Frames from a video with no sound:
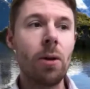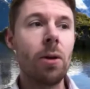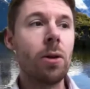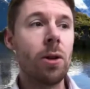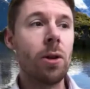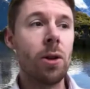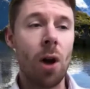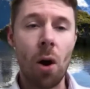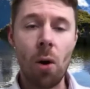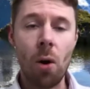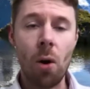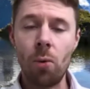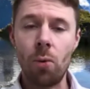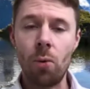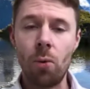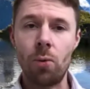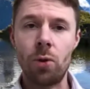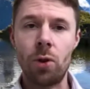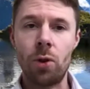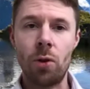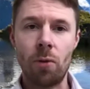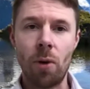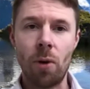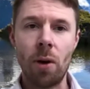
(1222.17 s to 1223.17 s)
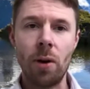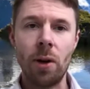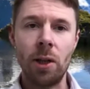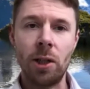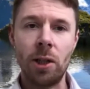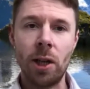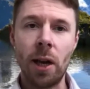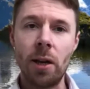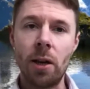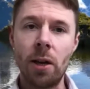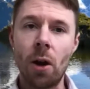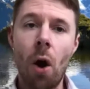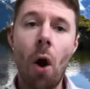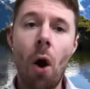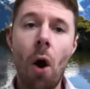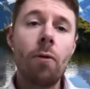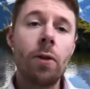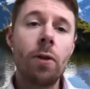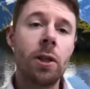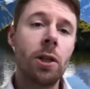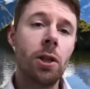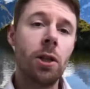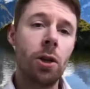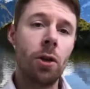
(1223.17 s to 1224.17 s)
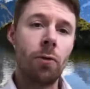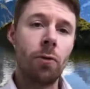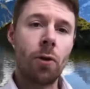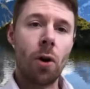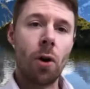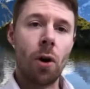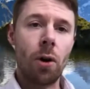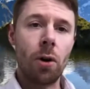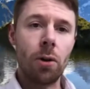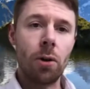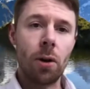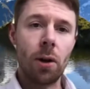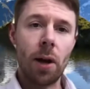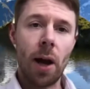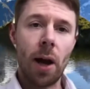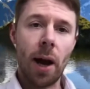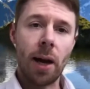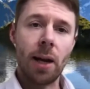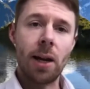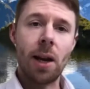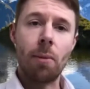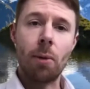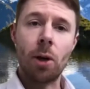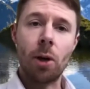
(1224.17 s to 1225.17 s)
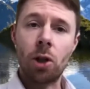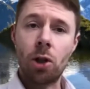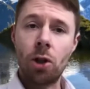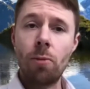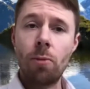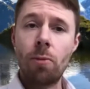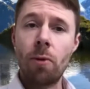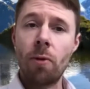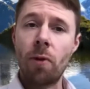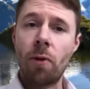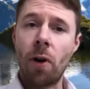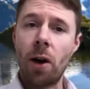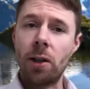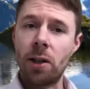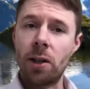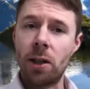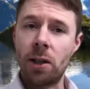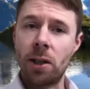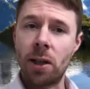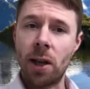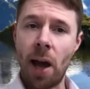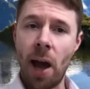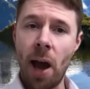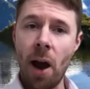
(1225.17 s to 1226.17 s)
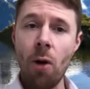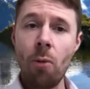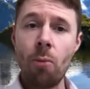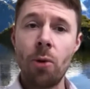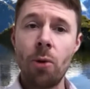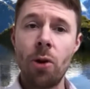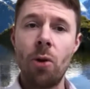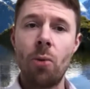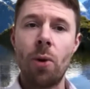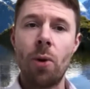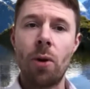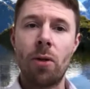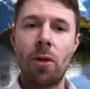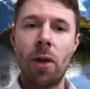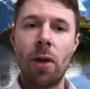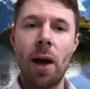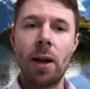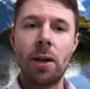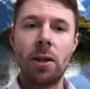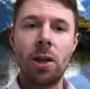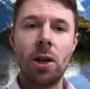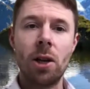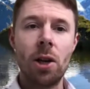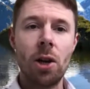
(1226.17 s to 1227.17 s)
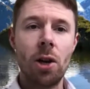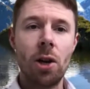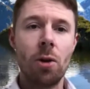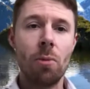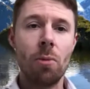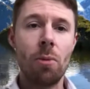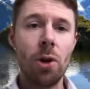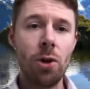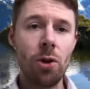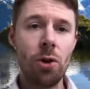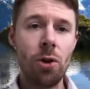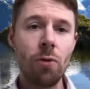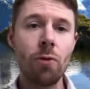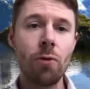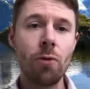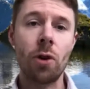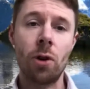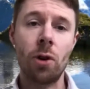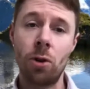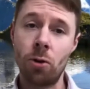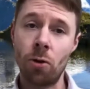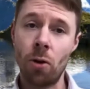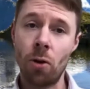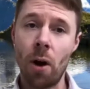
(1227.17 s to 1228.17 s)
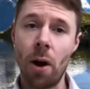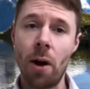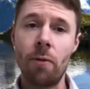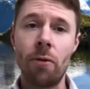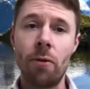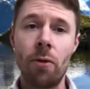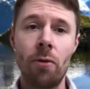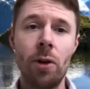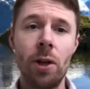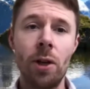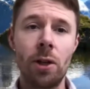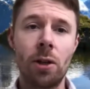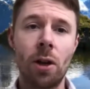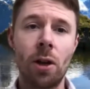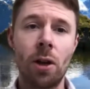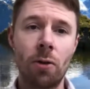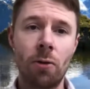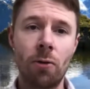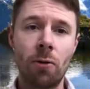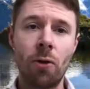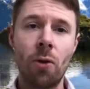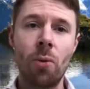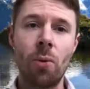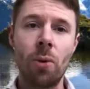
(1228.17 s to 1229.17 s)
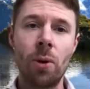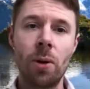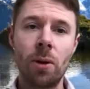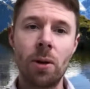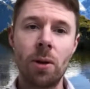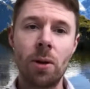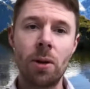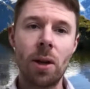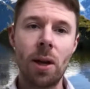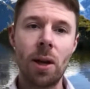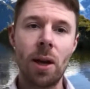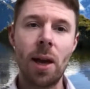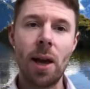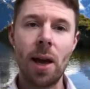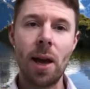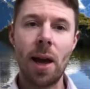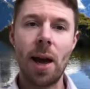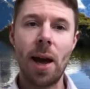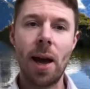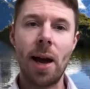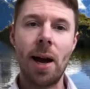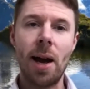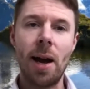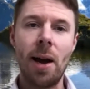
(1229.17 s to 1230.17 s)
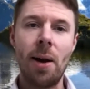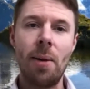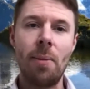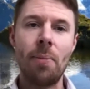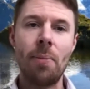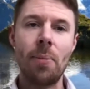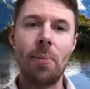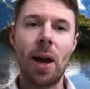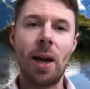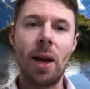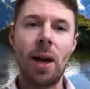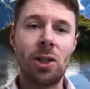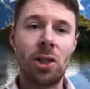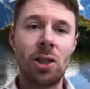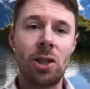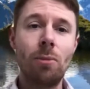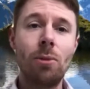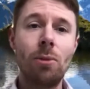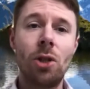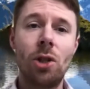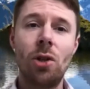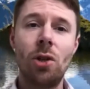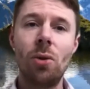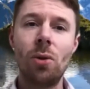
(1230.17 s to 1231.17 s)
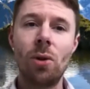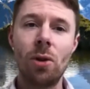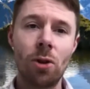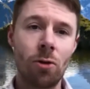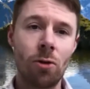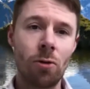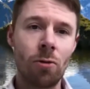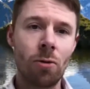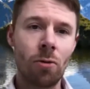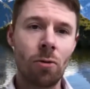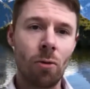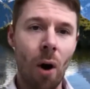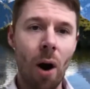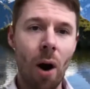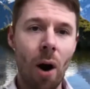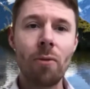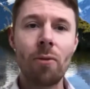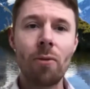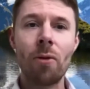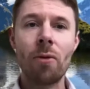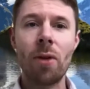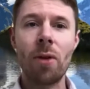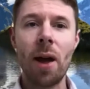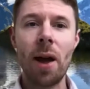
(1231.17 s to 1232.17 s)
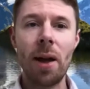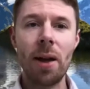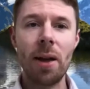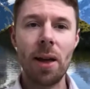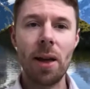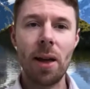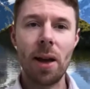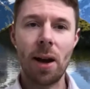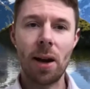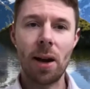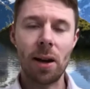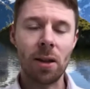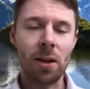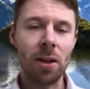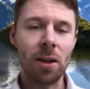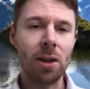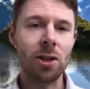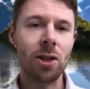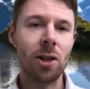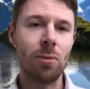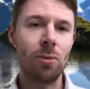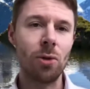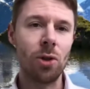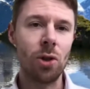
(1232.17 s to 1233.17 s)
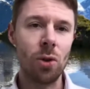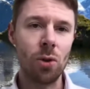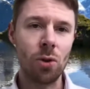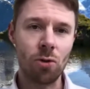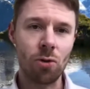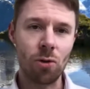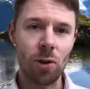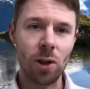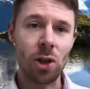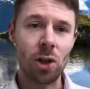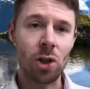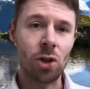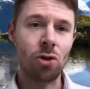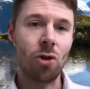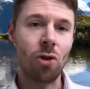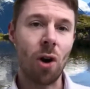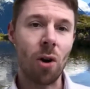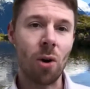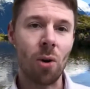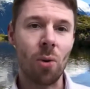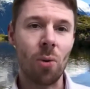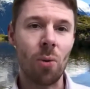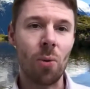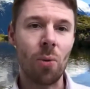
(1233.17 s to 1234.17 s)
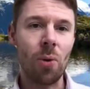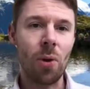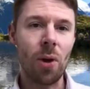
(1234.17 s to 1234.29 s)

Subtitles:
goals, your own agenda. Obviously, you've got academic supervisors to help you with that, but you've got to drive the research forwards. And some students thrive with that, and I think some students really struggle